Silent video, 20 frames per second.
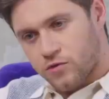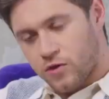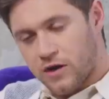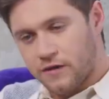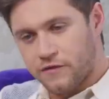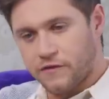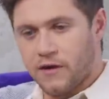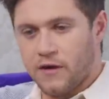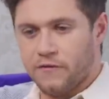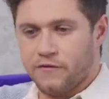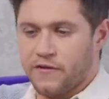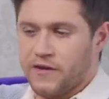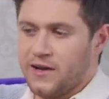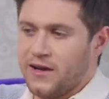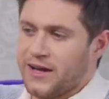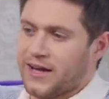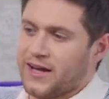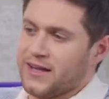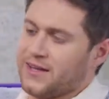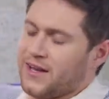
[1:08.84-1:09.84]
I feel
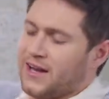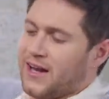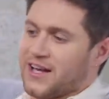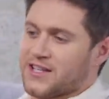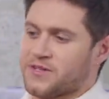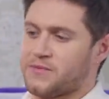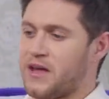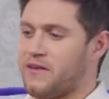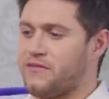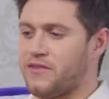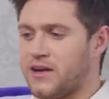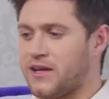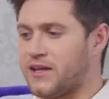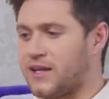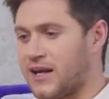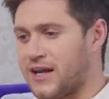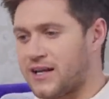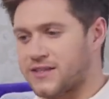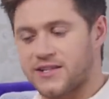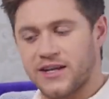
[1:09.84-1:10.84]
like in the last, even in
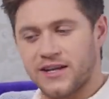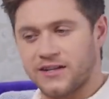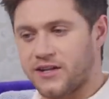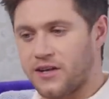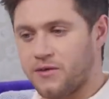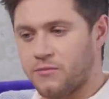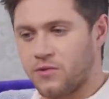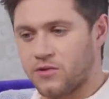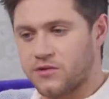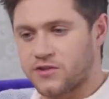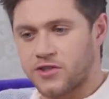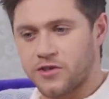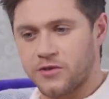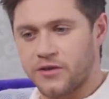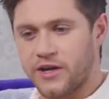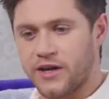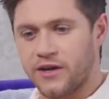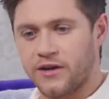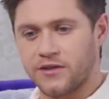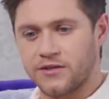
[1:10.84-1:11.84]
the last 18 months, two
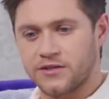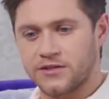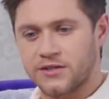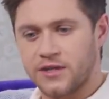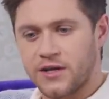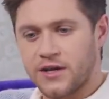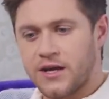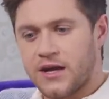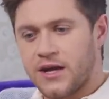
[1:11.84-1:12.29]
years,